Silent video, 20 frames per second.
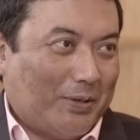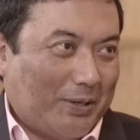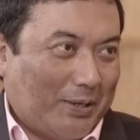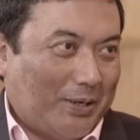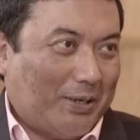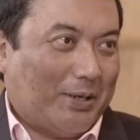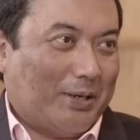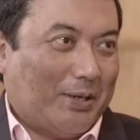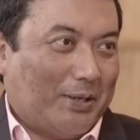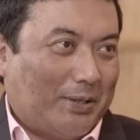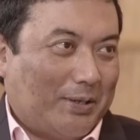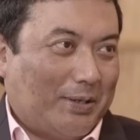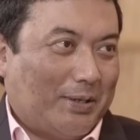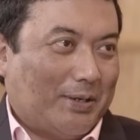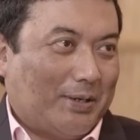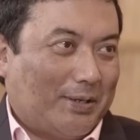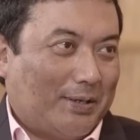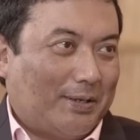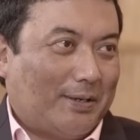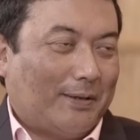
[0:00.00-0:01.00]
Yes.
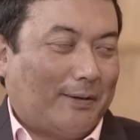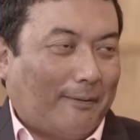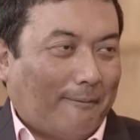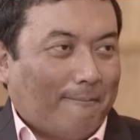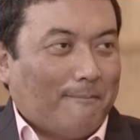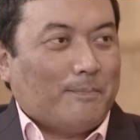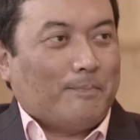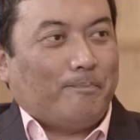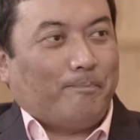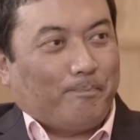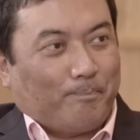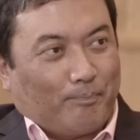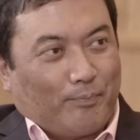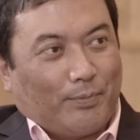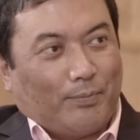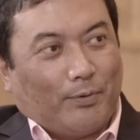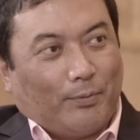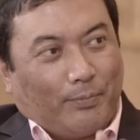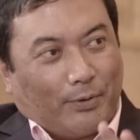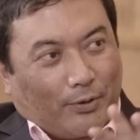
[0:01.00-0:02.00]

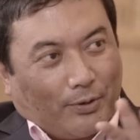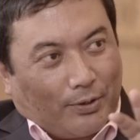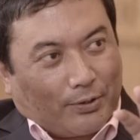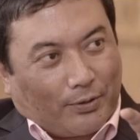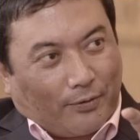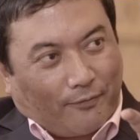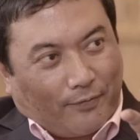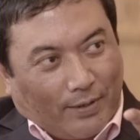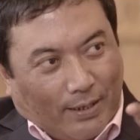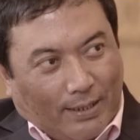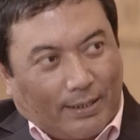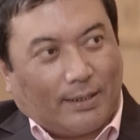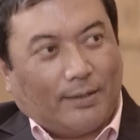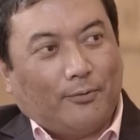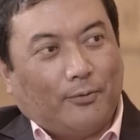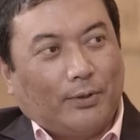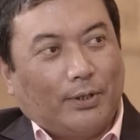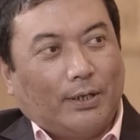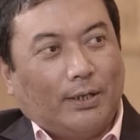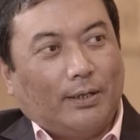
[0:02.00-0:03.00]
Because of that,
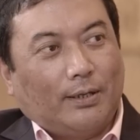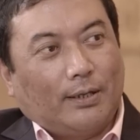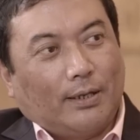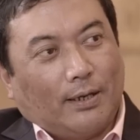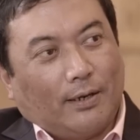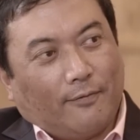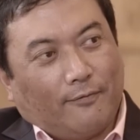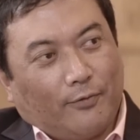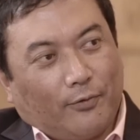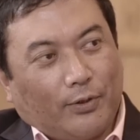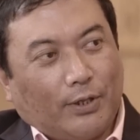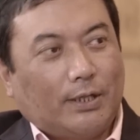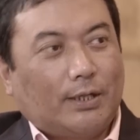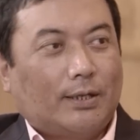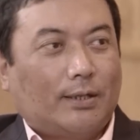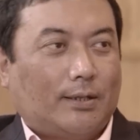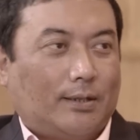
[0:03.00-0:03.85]
only they have donated